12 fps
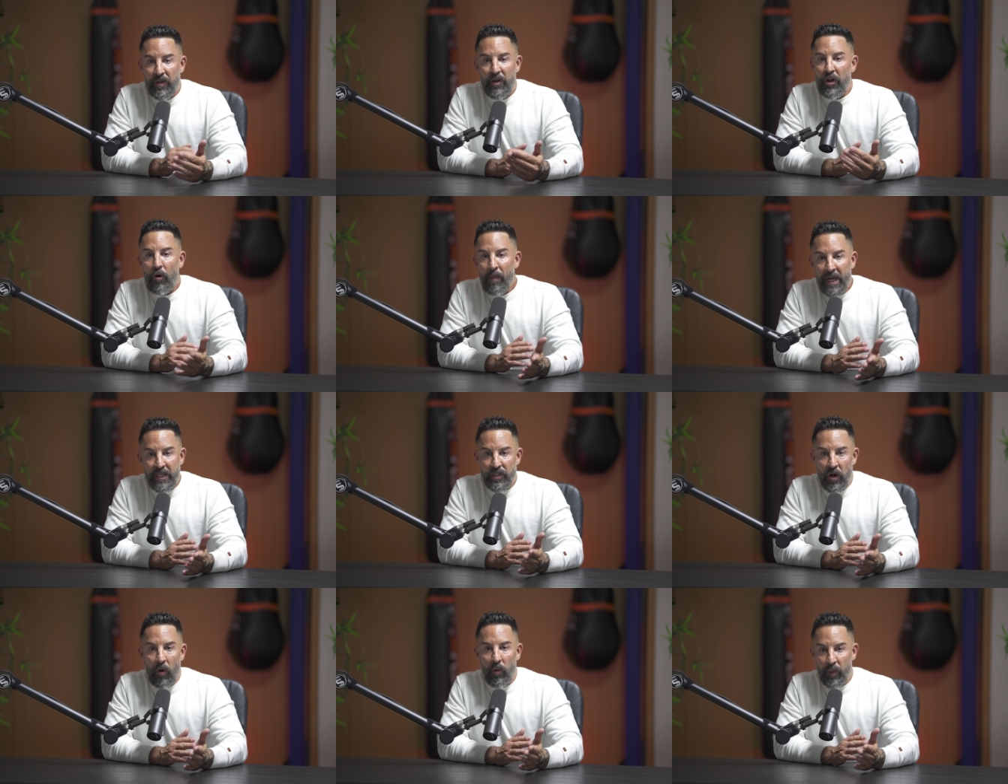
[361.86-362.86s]
Nobody's
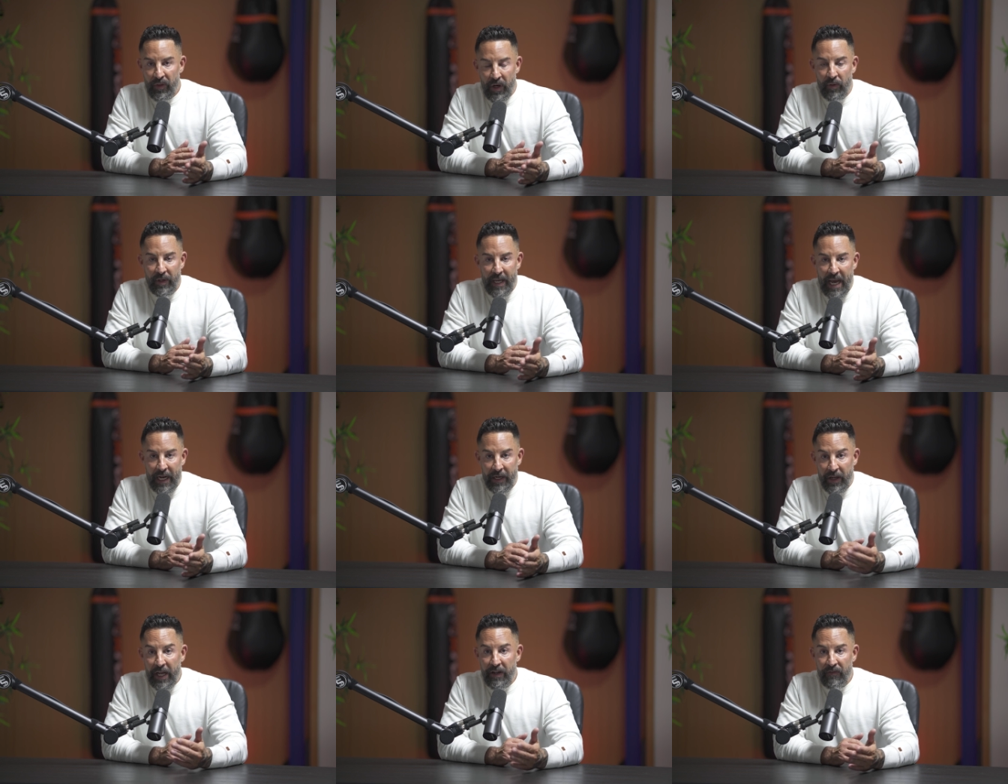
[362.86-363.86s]
going without in
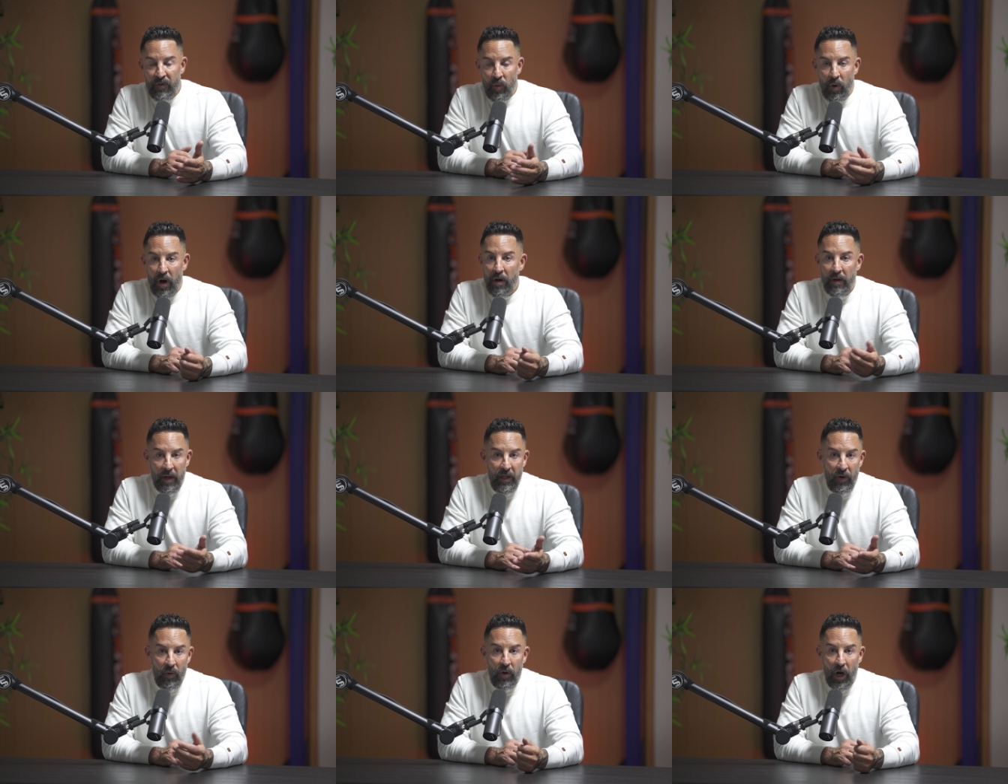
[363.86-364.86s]
Canada. And if you are,
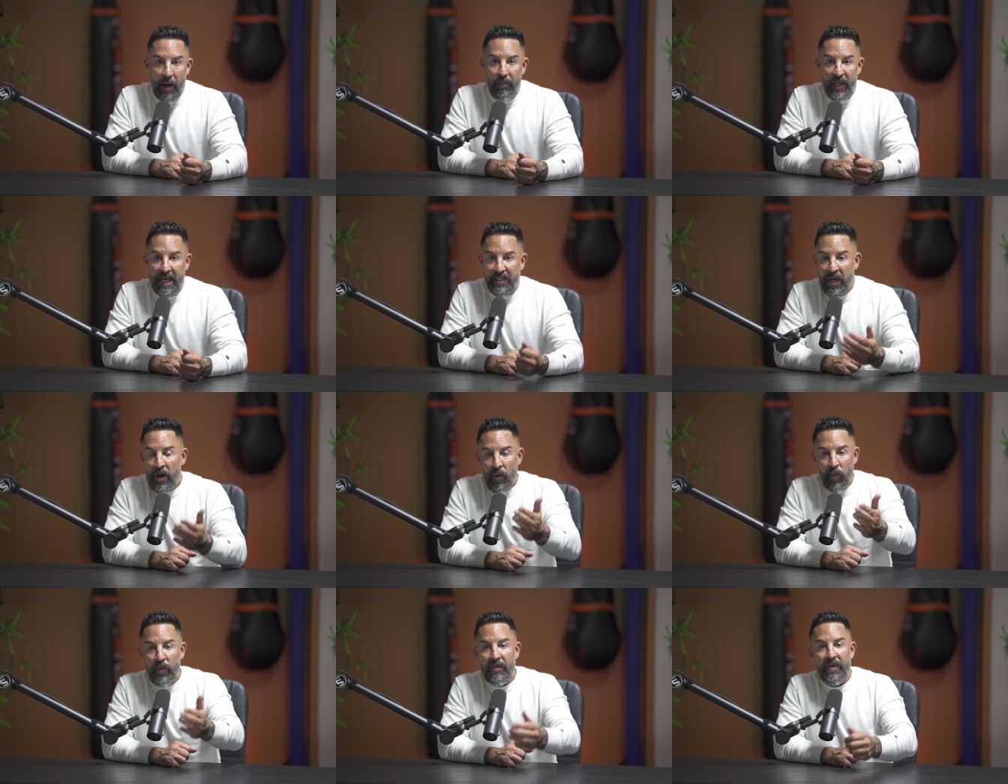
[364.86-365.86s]
you know, God bless.
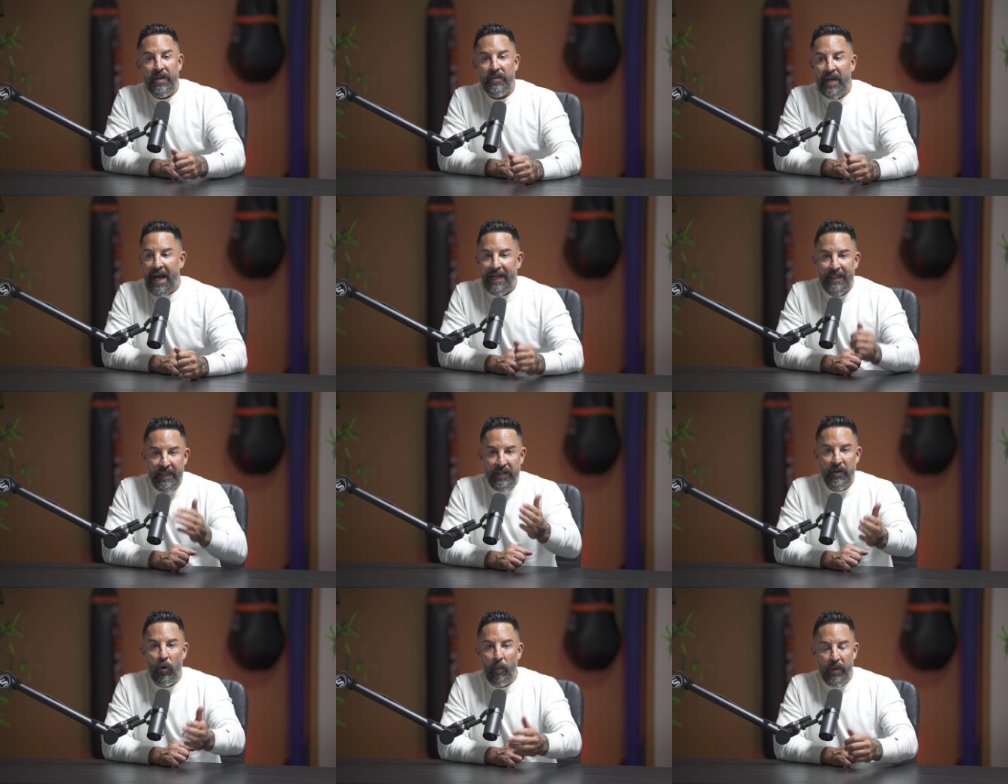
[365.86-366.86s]
We're even tackling
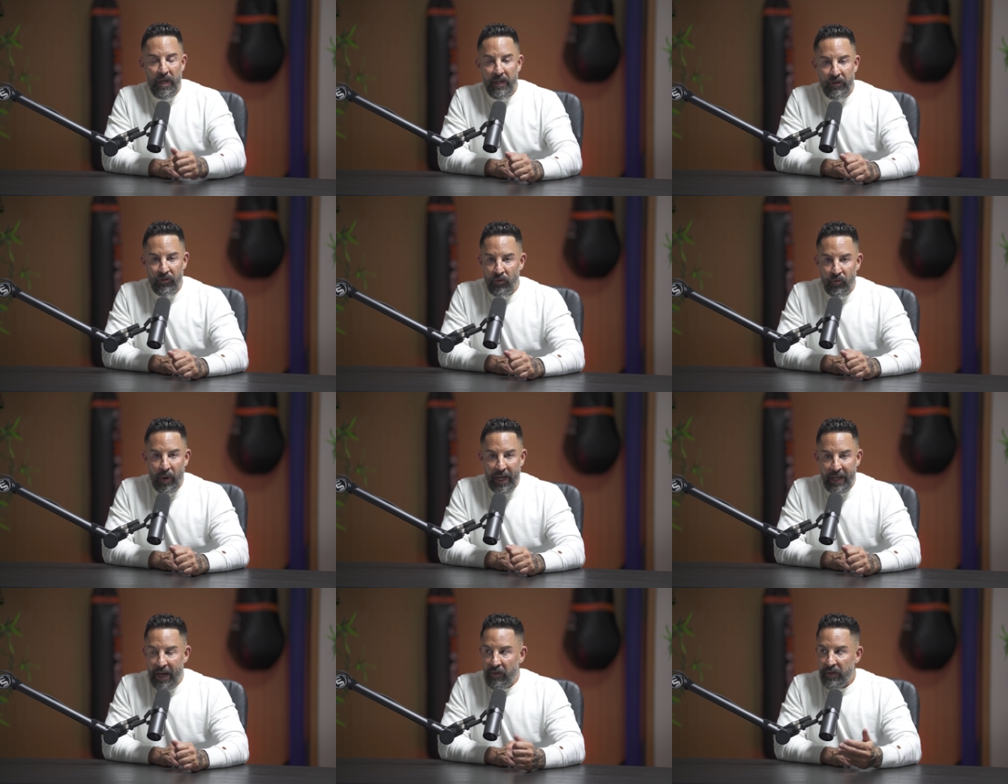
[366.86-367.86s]
the opiate issues
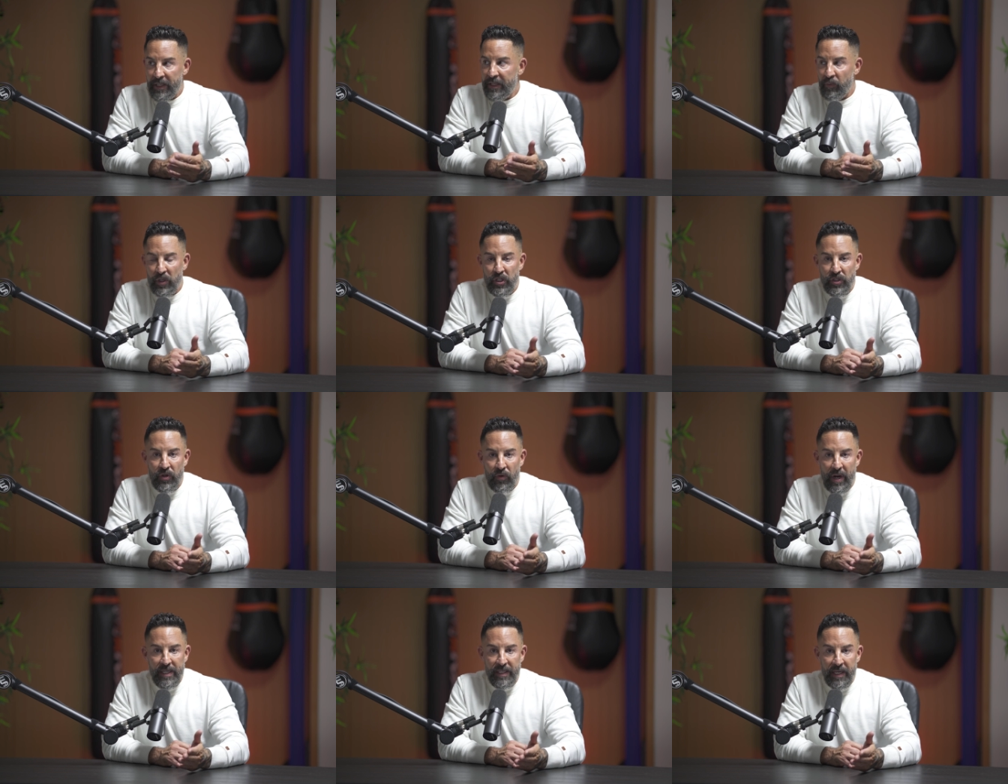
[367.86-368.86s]
right now, and which is
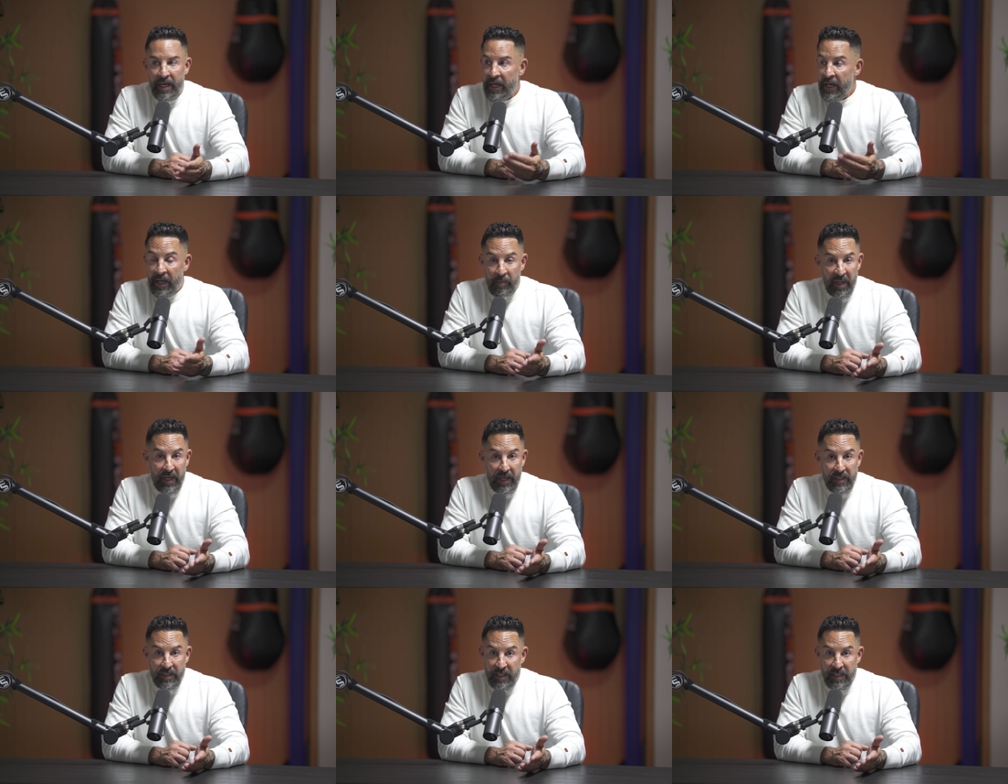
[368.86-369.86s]
crazy
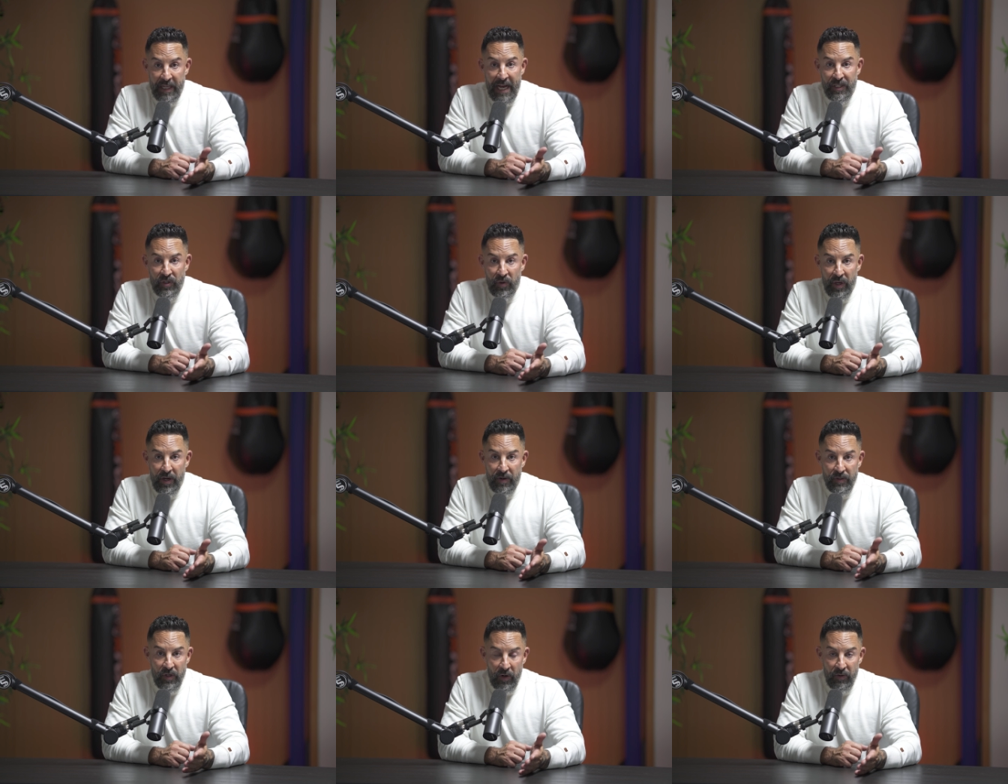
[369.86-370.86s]
because these last 2
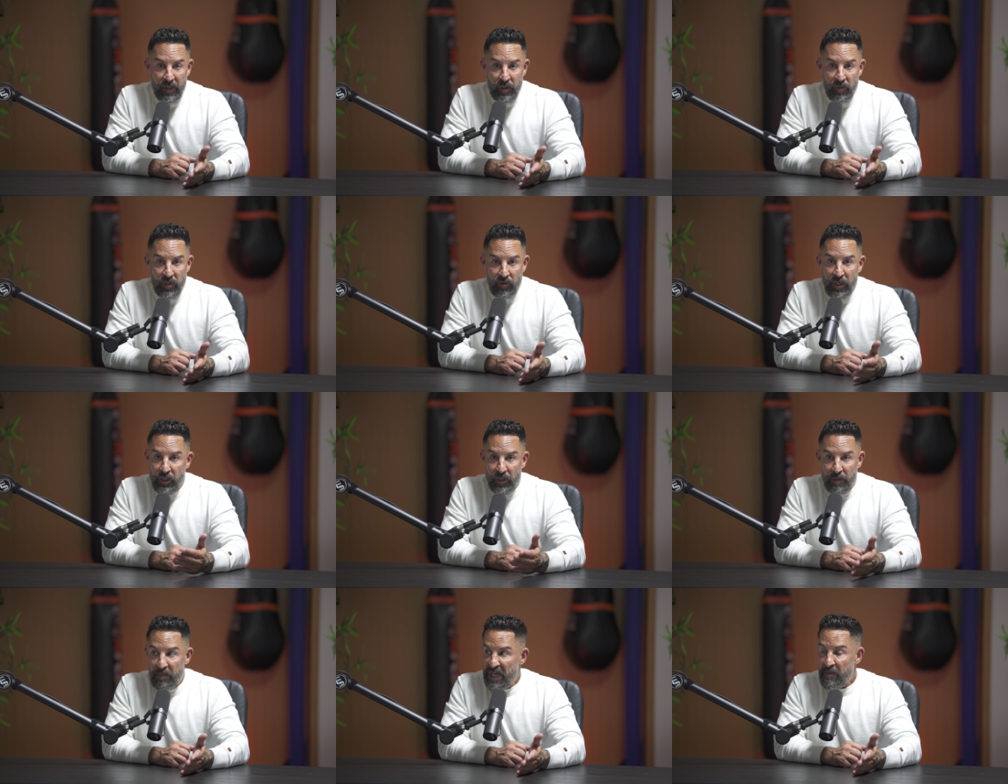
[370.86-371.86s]
years under these
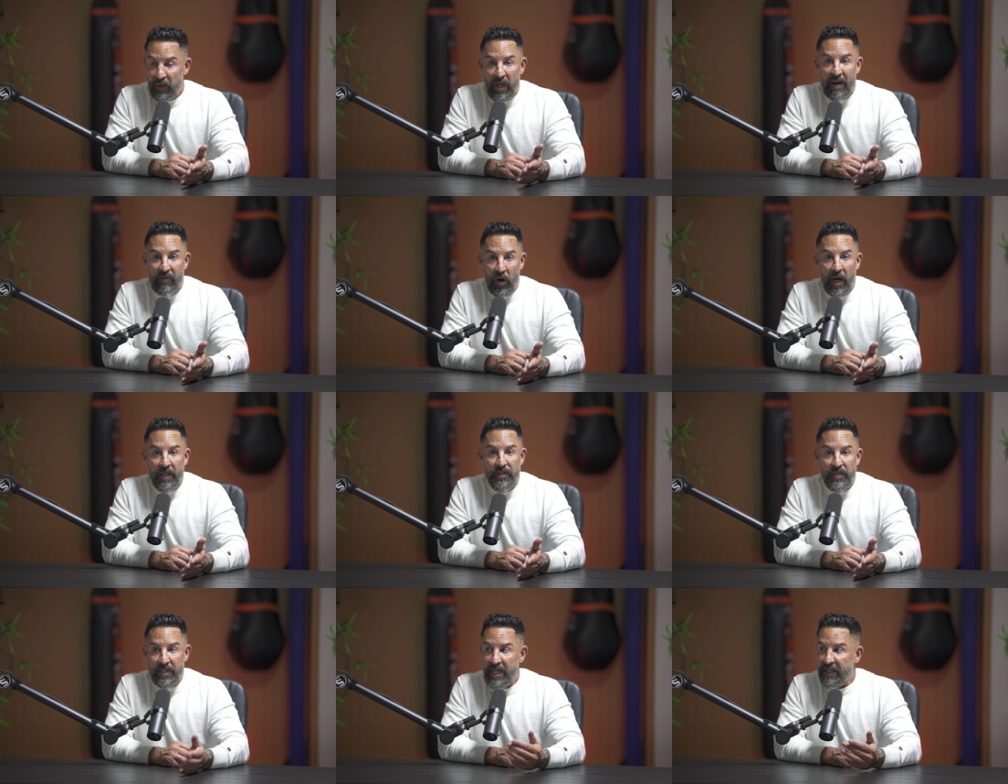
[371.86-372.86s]
restrictions, people have gotten
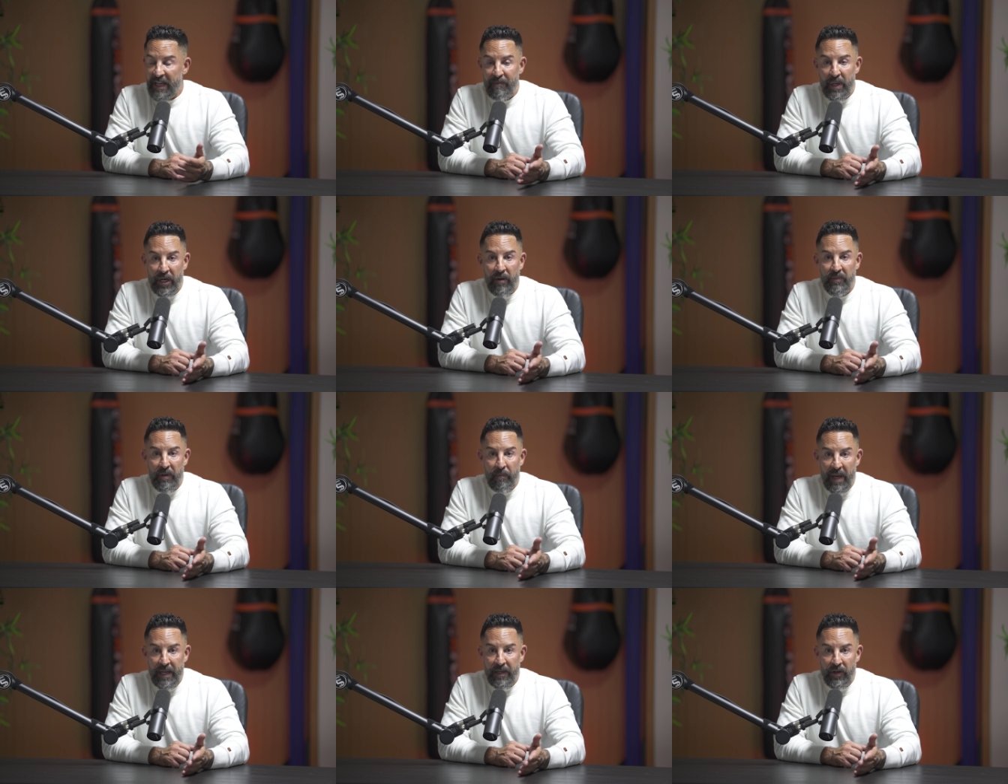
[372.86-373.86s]
sick. They've become
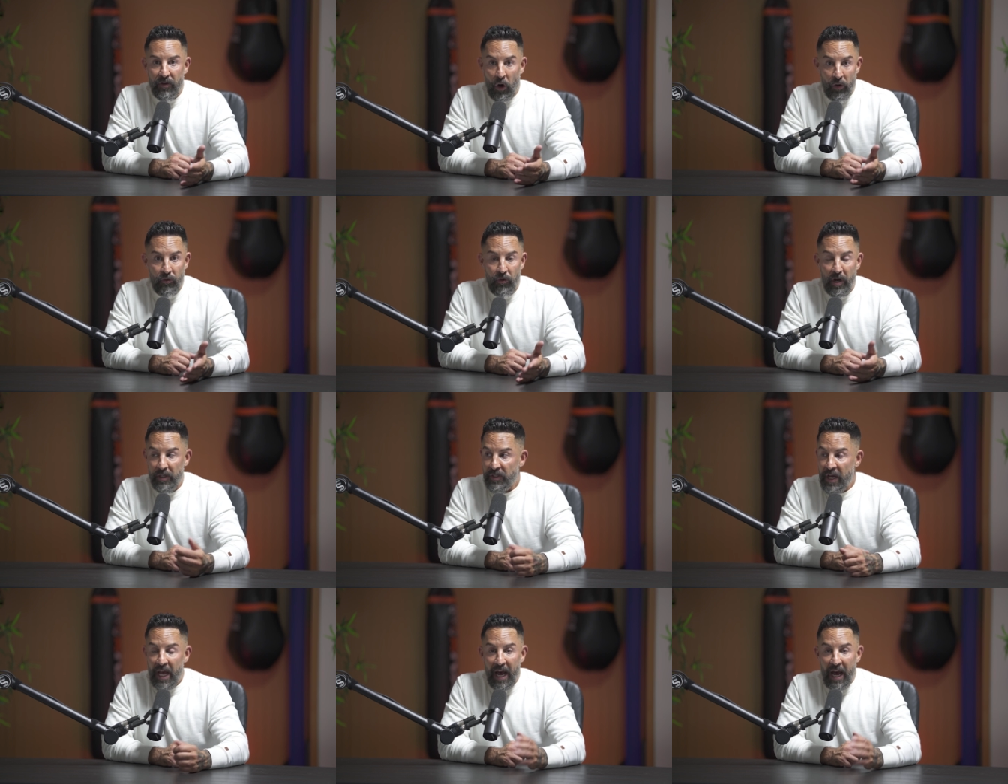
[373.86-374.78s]
dependent on drugs.